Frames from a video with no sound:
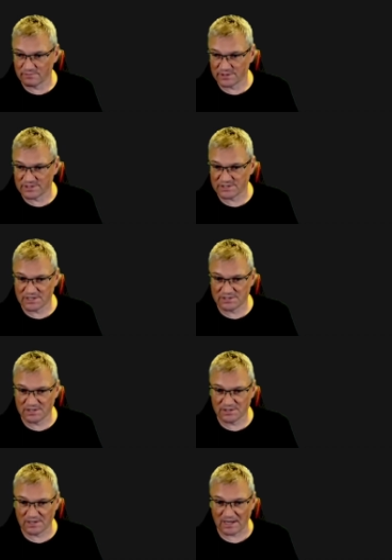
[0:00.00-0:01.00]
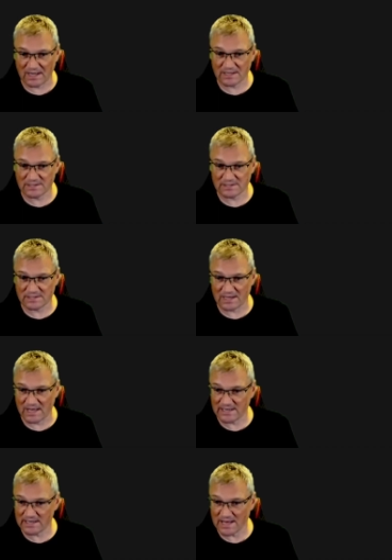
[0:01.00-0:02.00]
for the season, and
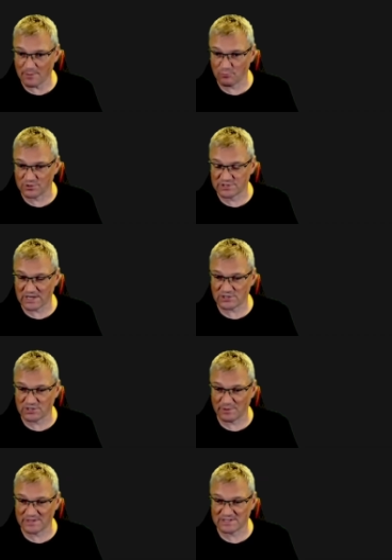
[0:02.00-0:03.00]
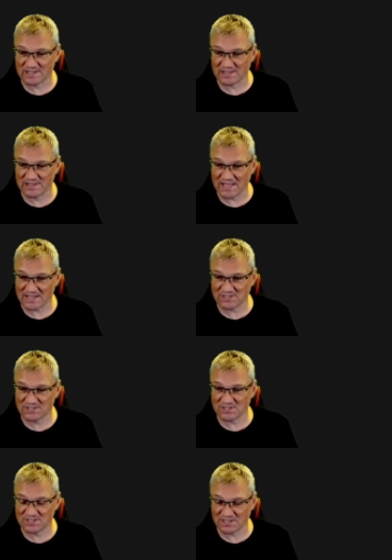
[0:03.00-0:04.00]
Elliot Edwards actually went to
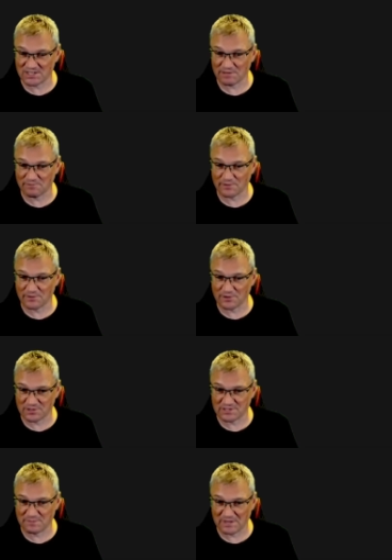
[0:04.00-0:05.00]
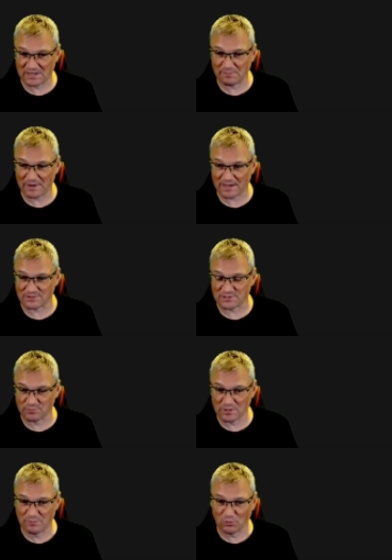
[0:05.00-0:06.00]
Leicester City for £30 million.
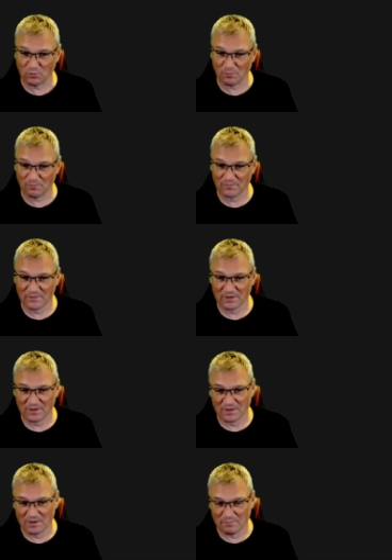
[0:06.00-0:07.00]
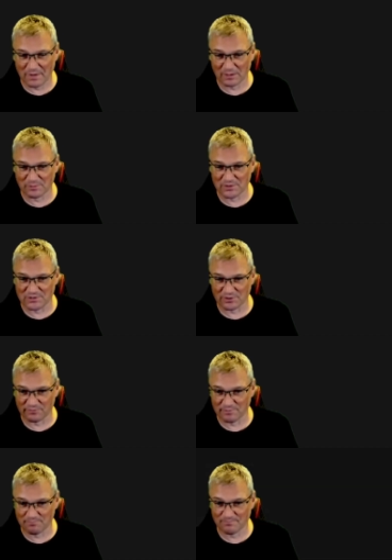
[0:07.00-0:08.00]
So we bought Bellman's
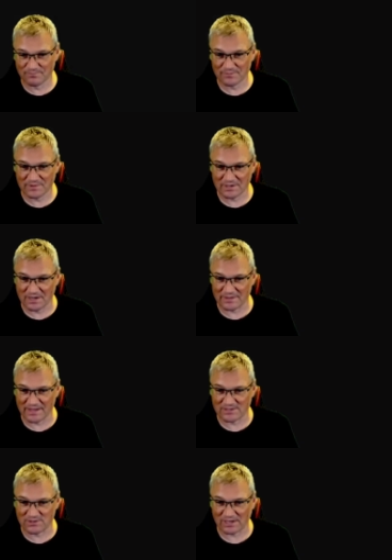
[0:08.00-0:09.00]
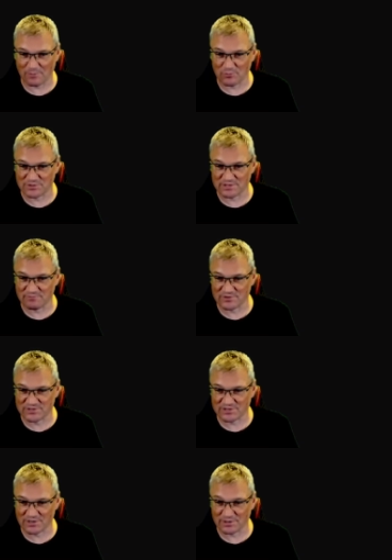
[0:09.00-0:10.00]
off him and they took Edwards in
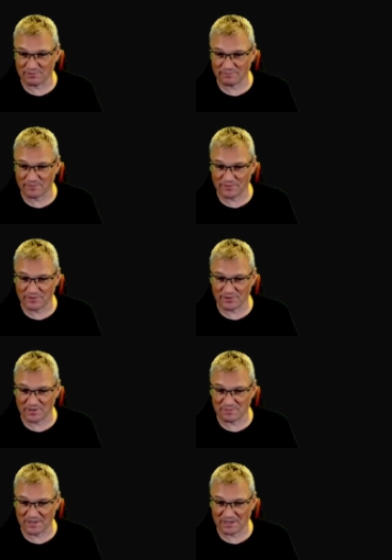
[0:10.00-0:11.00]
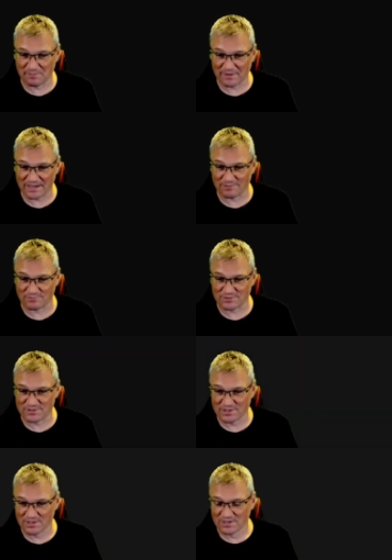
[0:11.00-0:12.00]
return for £30 million.
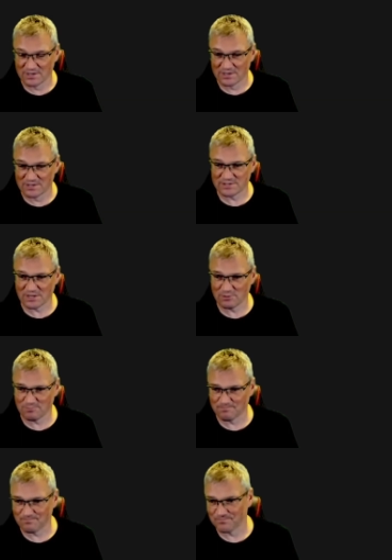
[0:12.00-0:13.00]
So,